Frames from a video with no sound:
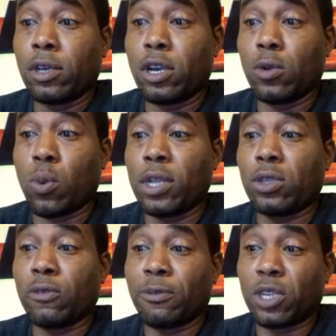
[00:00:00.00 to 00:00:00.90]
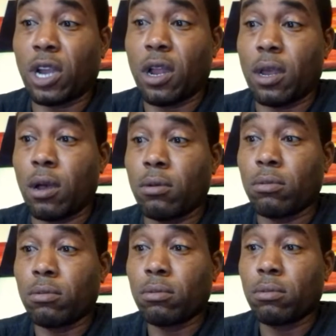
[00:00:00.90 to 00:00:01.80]
good 1-2 from Charlo.
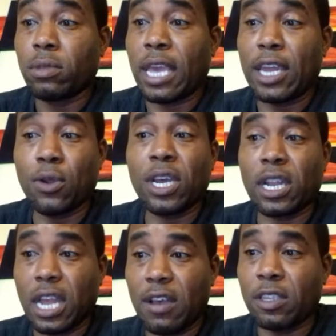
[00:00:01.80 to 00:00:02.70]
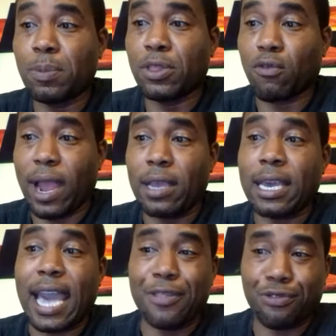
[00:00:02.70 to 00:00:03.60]
They hit on the gloves, but the
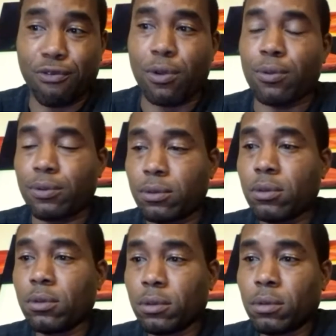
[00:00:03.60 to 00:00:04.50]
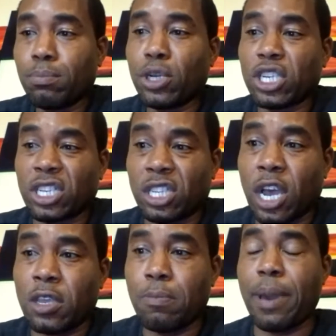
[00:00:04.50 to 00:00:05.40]
right got through. Push
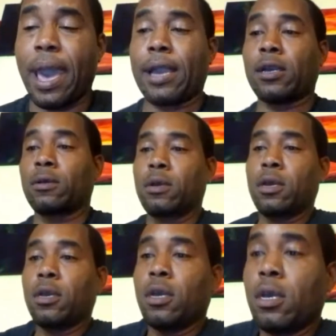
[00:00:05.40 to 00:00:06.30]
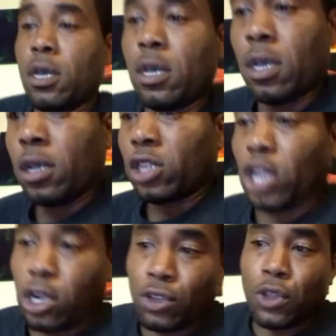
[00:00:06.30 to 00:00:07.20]
Castano back.
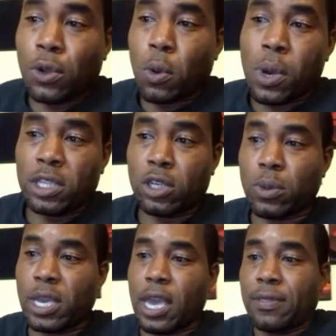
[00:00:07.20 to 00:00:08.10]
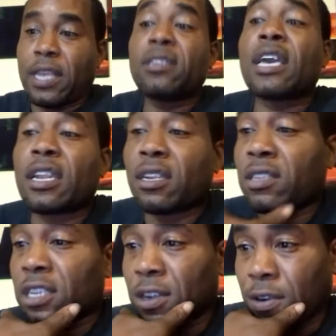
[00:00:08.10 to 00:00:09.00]
Charlo's throwing a 1-2 again. They stand in the
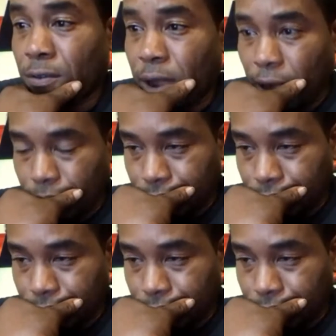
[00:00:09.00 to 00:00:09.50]
center of the ring.